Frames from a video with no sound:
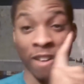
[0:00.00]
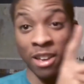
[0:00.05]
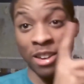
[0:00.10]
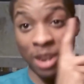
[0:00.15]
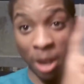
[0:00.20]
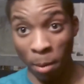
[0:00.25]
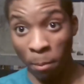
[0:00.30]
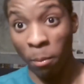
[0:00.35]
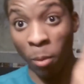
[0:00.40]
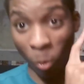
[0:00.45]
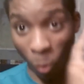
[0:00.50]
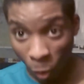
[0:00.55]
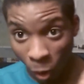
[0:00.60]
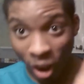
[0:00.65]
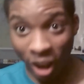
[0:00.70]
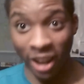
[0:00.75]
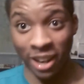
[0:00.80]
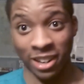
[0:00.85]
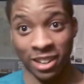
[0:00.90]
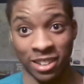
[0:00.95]
Number
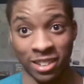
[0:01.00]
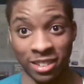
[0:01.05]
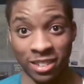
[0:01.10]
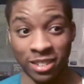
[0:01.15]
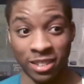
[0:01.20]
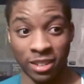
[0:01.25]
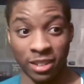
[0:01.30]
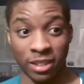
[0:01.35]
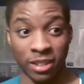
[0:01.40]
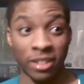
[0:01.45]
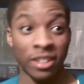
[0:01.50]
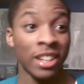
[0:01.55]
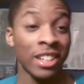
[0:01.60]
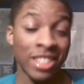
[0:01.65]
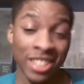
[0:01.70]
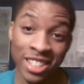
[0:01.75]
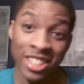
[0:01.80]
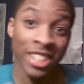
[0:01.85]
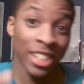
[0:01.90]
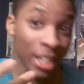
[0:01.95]
one,
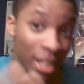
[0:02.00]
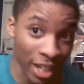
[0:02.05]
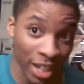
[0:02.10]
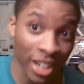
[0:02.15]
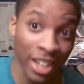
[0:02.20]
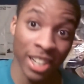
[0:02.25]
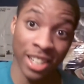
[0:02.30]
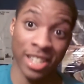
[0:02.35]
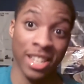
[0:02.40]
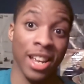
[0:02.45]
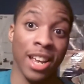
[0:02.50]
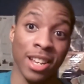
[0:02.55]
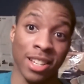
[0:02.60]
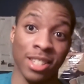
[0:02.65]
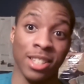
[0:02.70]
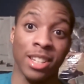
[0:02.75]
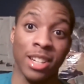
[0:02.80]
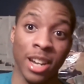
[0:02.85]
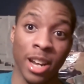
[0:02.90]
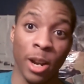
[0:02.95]
this is the good
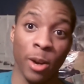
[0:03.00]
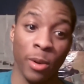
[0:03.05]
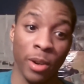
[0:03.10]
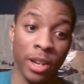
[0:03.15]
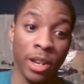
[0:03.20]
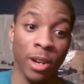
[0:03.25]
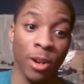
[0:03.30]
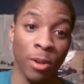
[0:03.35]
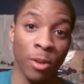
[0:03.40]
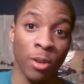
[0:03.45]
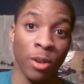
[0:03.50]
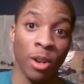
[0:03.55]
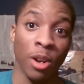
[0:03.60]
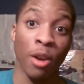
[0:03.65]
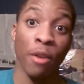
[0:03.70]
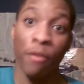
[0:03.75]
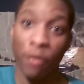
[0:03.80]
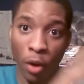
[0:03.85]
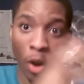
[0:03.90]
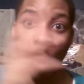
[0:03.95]
case scenario
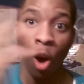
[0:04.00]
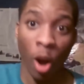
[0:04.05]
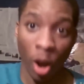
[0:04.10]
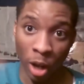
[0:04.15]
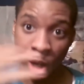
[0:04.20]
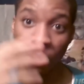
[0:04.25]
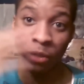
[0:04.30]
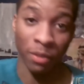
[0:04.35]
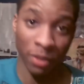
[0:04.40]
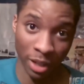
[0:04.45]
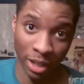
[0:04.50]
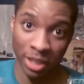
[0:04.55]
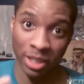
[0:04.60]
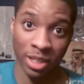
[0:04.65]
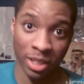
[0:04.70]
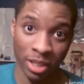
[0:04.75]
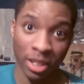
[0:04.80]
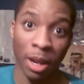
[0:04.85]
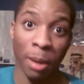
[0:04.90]
for all of us.